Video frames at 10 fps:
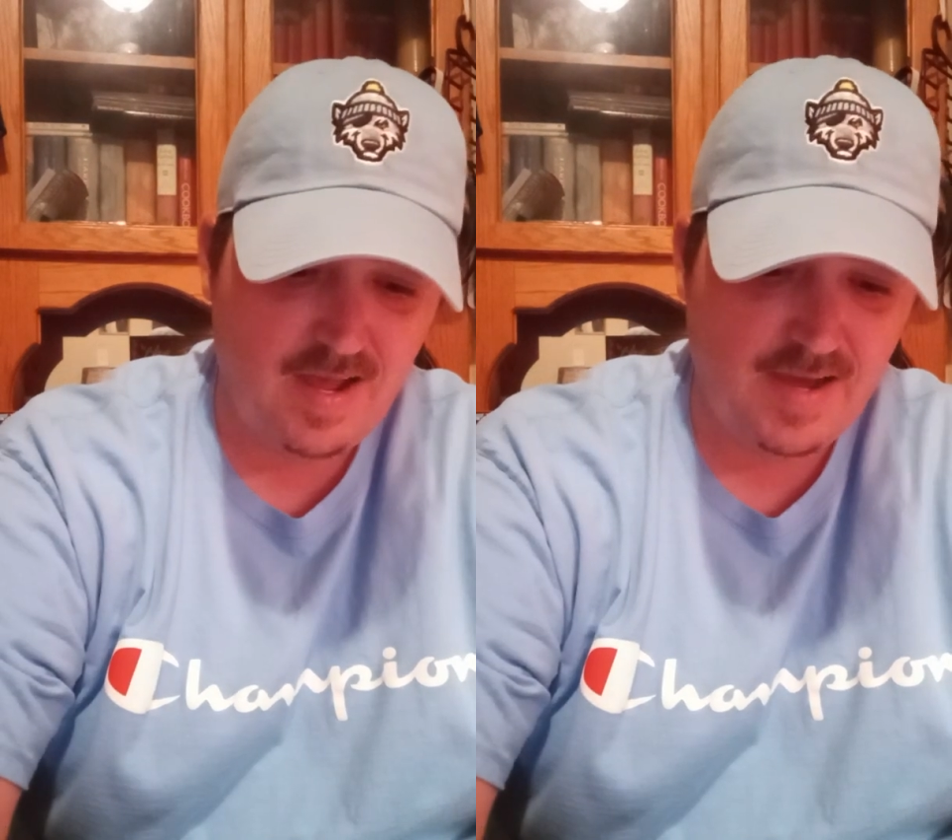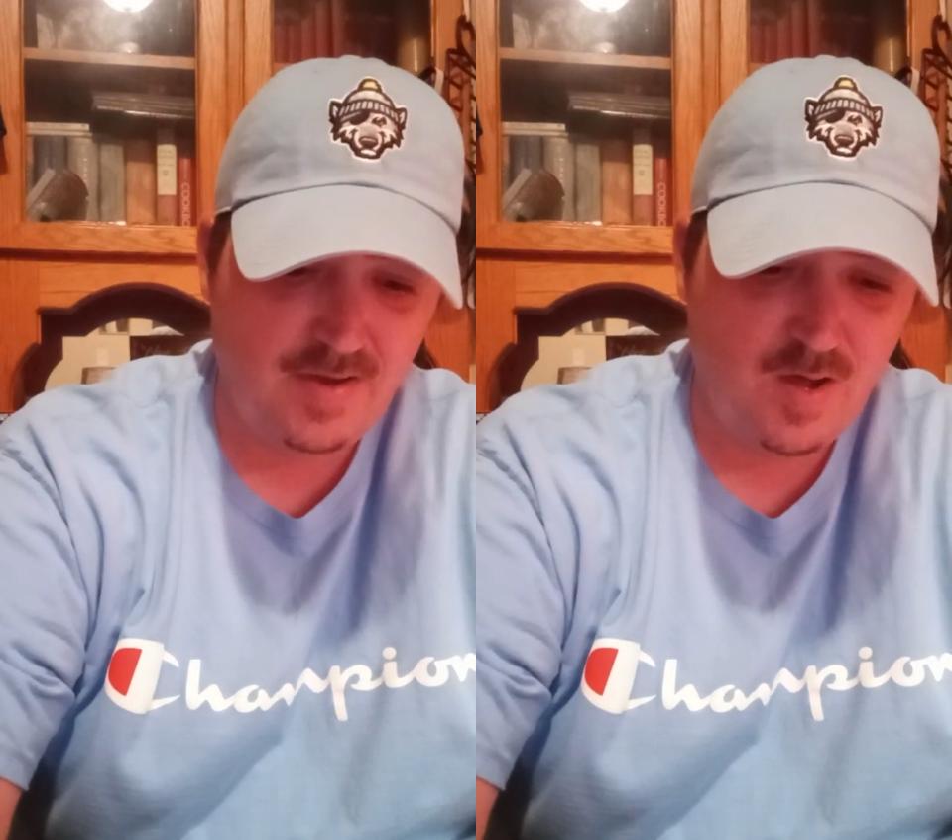
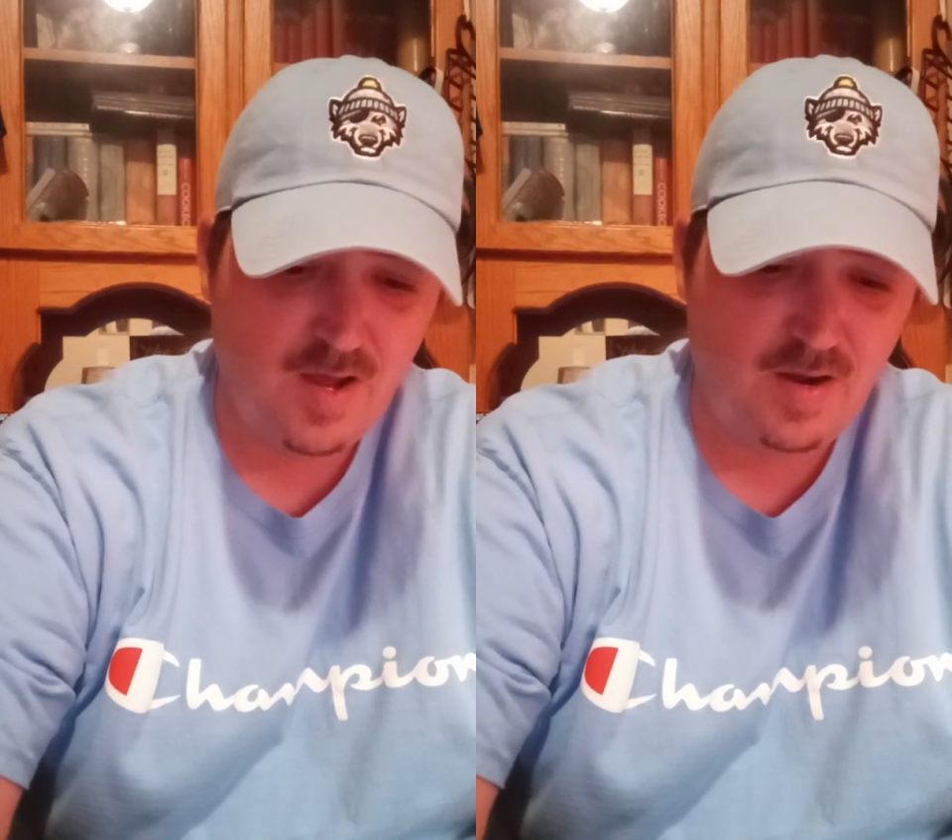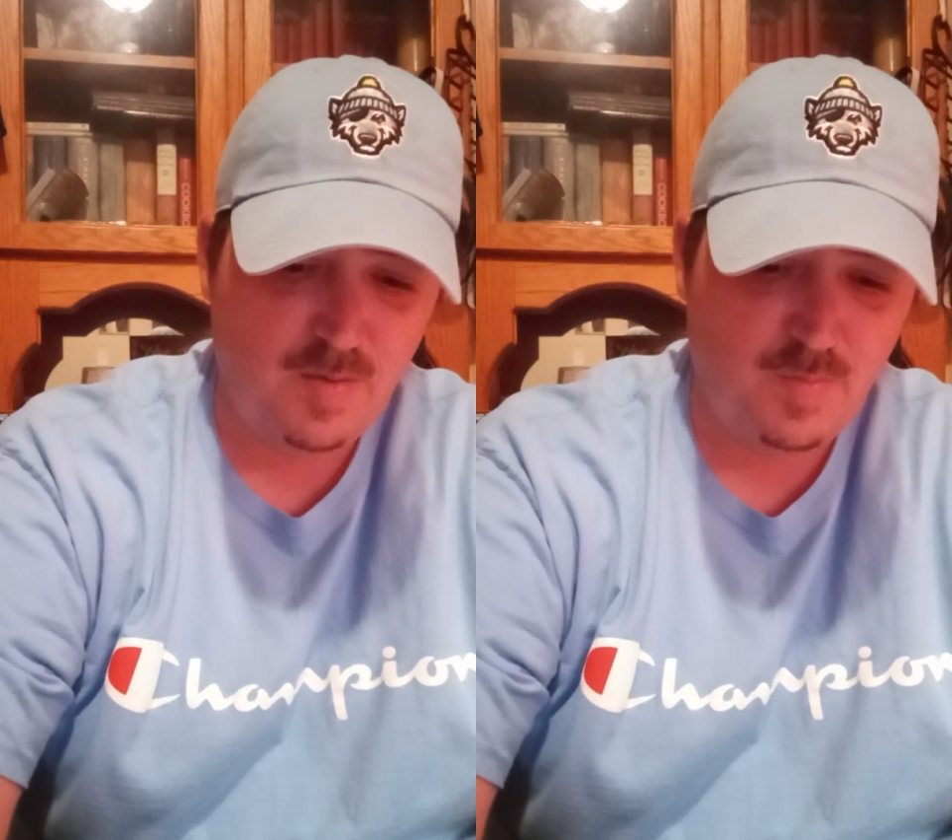I
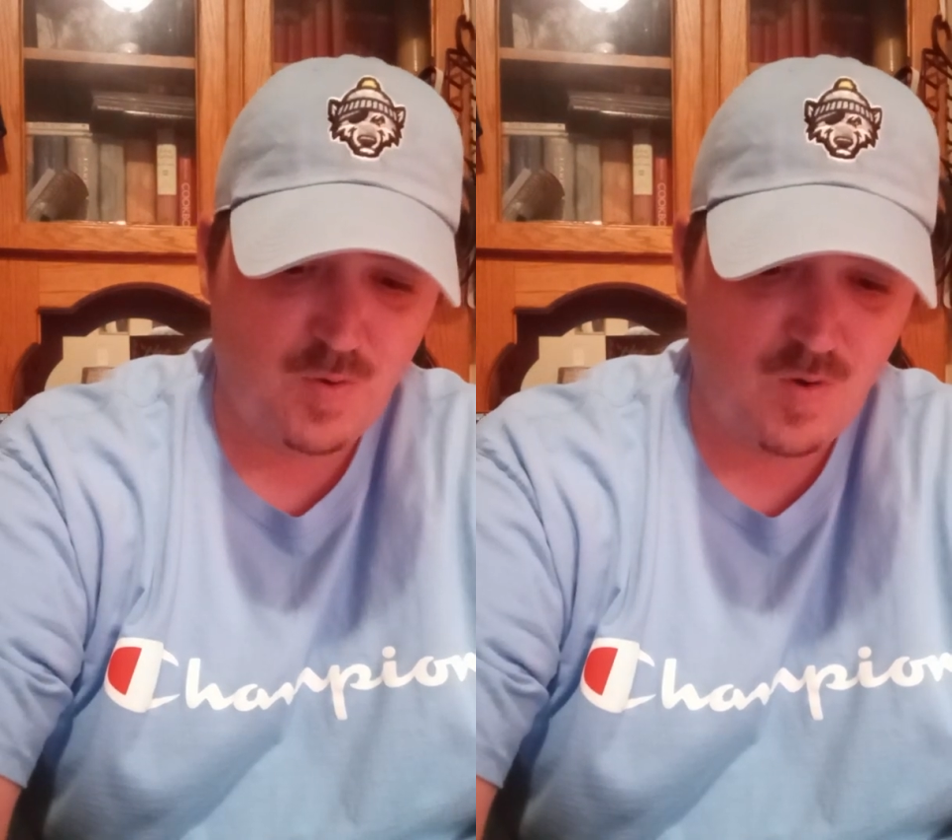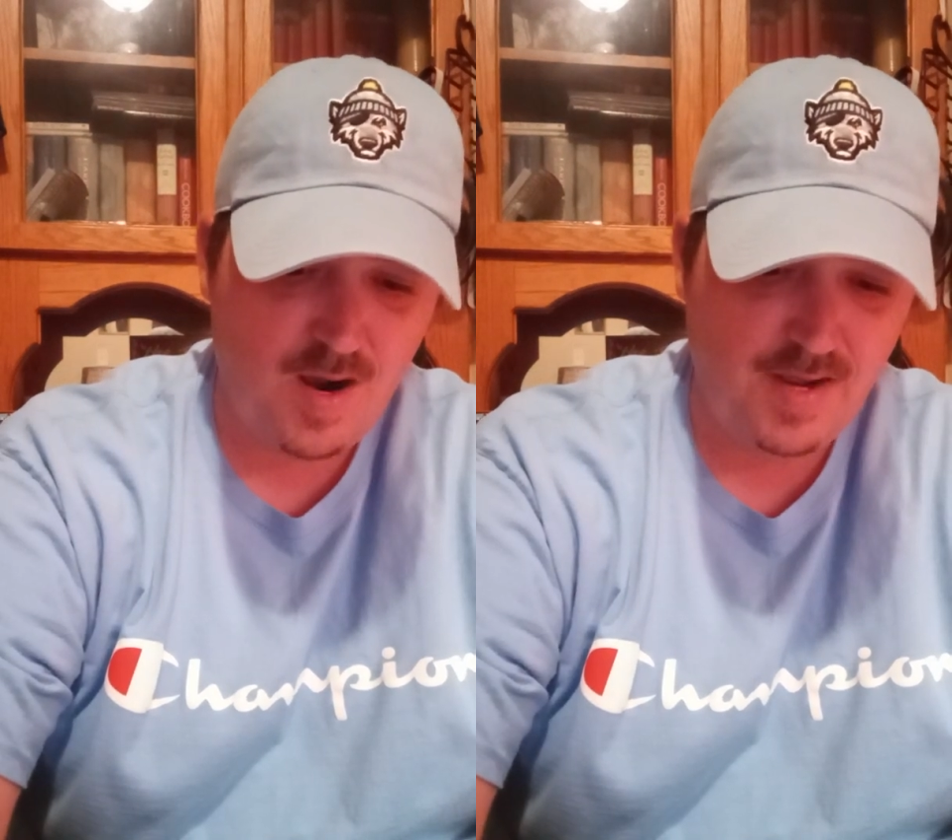got a
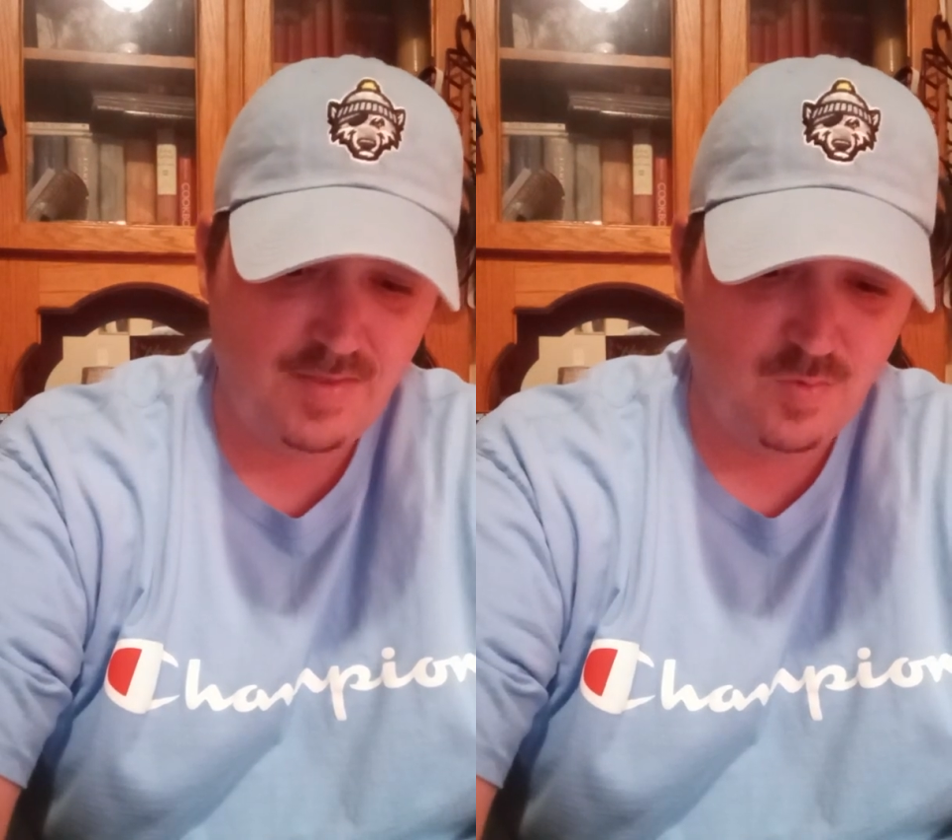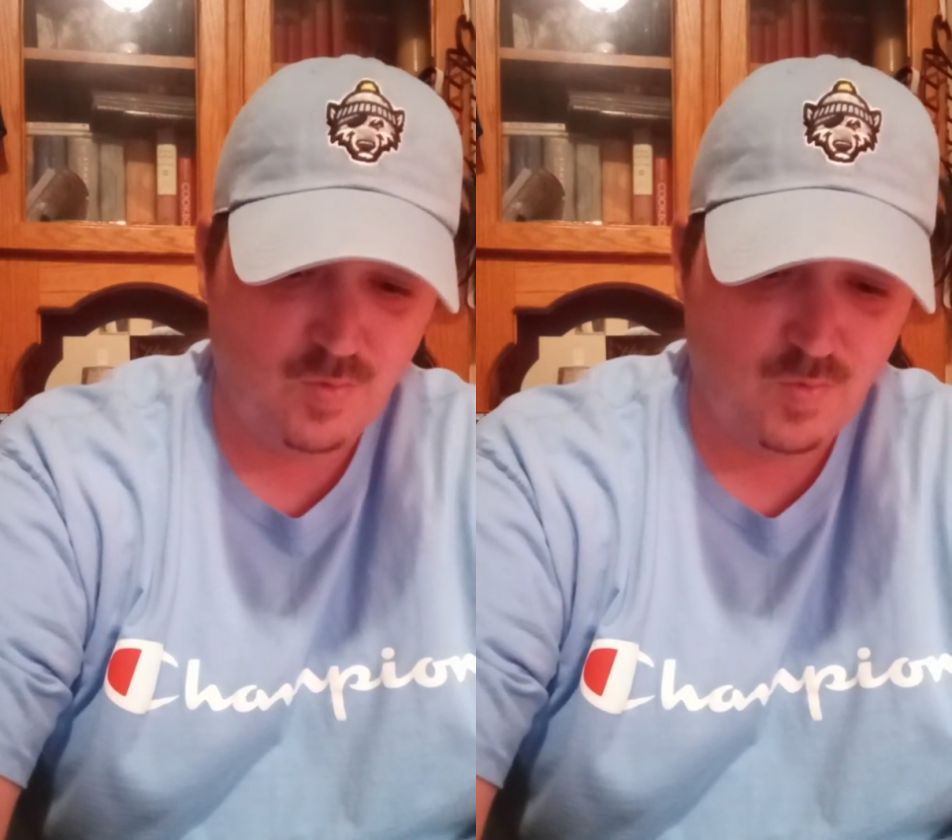
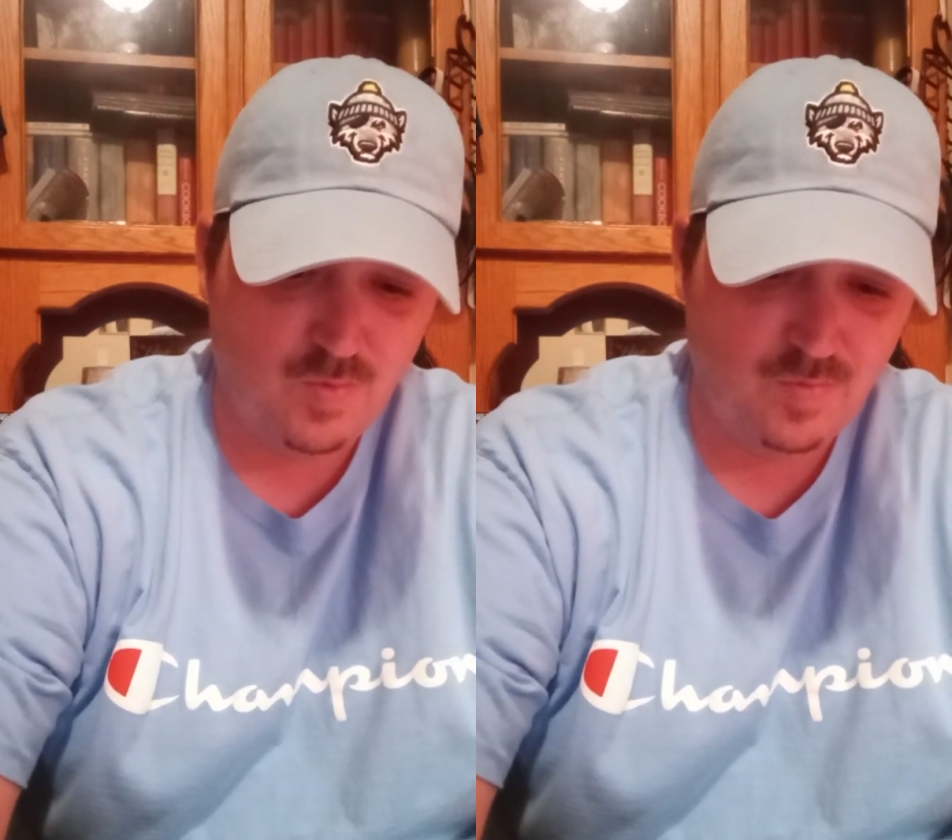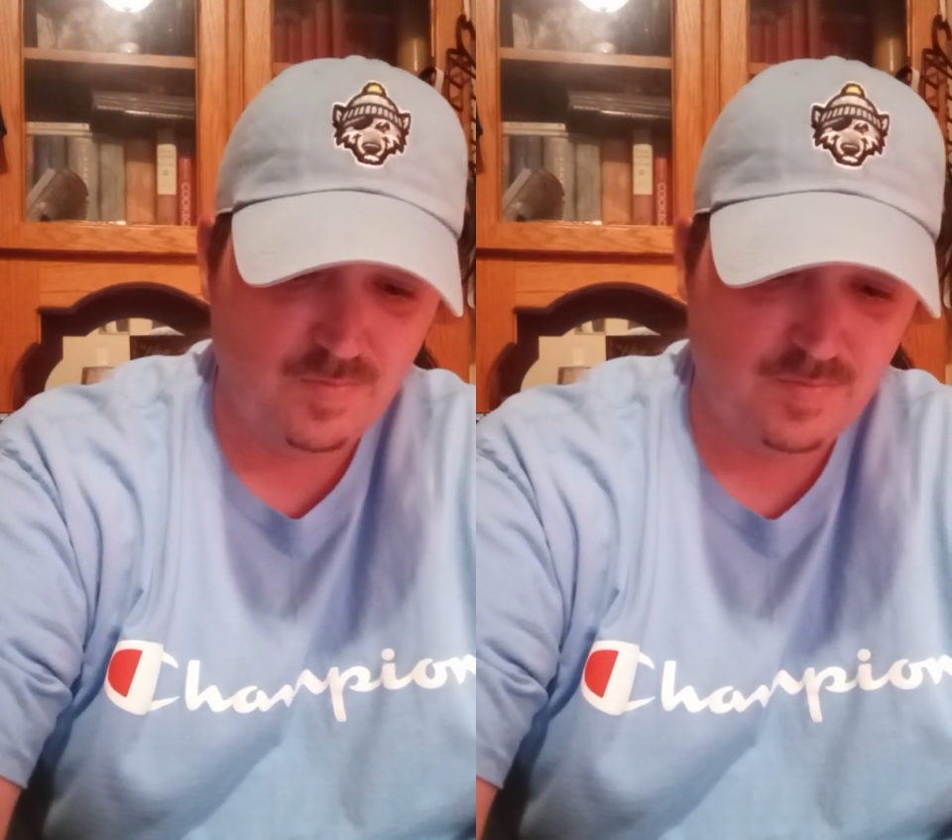pry tool.